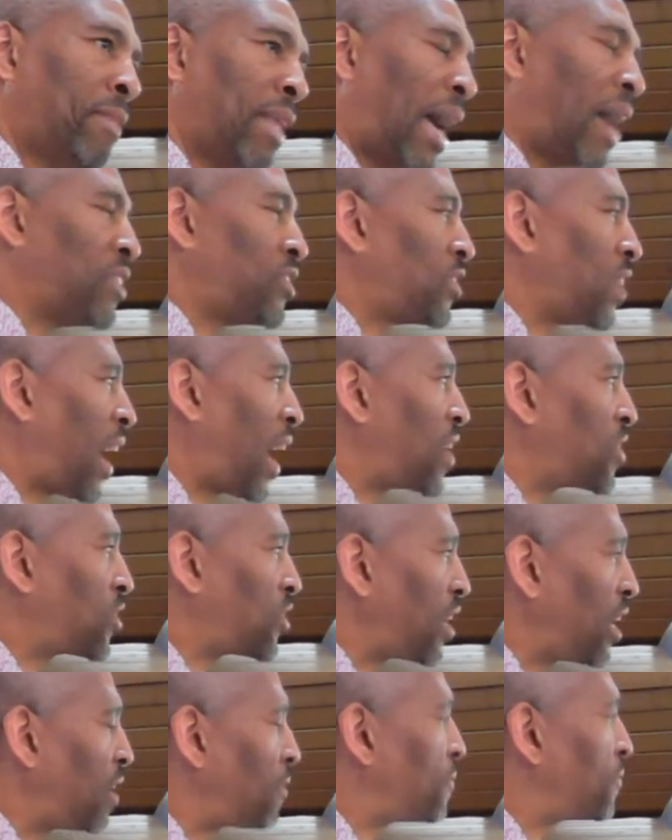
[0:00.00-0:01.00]
as,
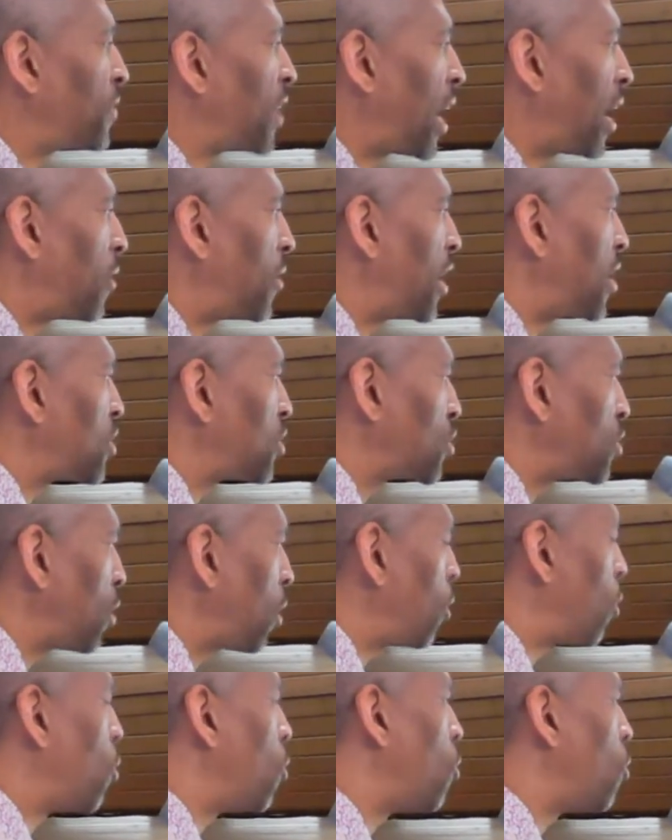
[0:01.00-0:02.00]
as if there is
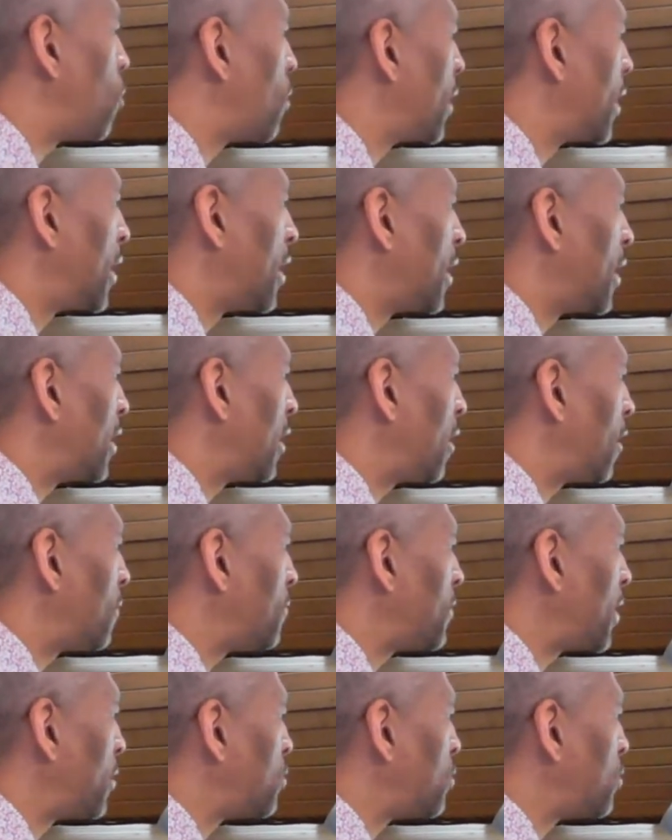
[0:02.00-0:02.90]
no uh,